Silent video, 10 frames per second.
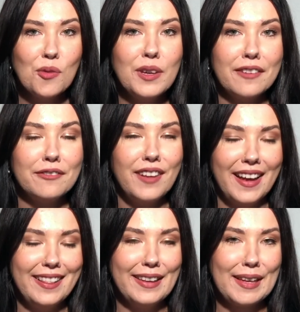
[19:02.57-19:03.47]
have
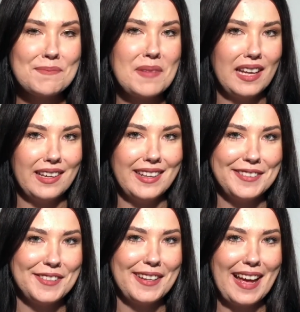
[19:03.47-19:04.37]
finally made it
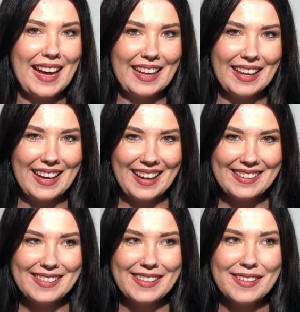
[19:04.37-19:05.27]
to the
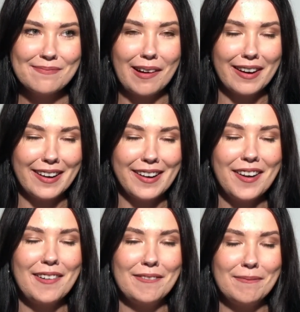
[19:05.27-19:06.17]
highlight part
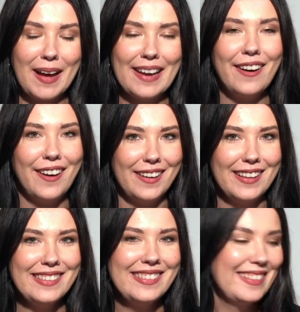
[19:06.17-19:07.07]
of my
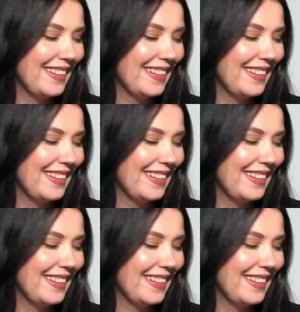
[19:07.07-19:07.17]
haul,